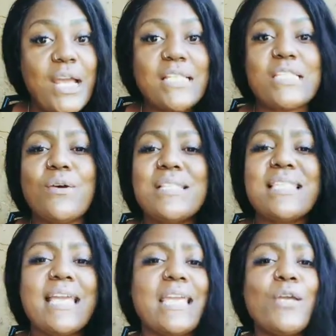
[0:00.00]
So it's
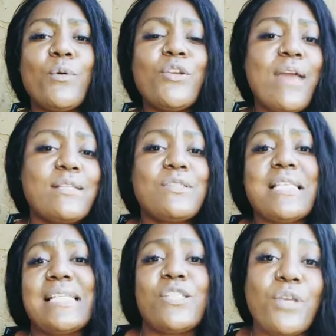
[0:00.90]
like when you're
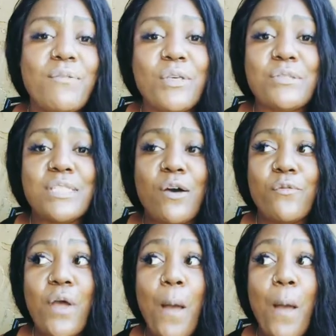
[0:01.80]
exercising, you're giving yourself